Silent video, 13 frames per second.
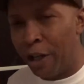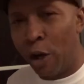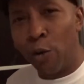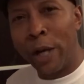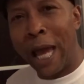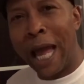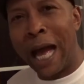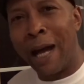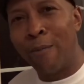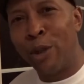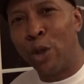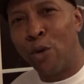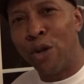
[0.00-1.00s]
know that
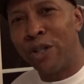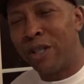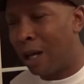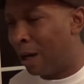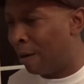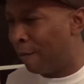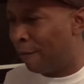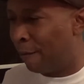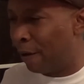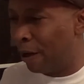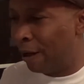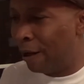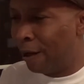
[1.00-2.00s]
I'm doing something
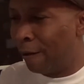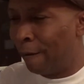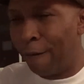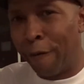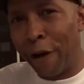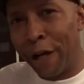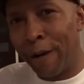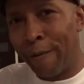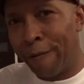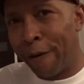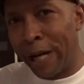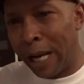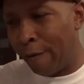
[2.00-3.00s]
for them
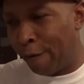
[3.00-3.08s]
for their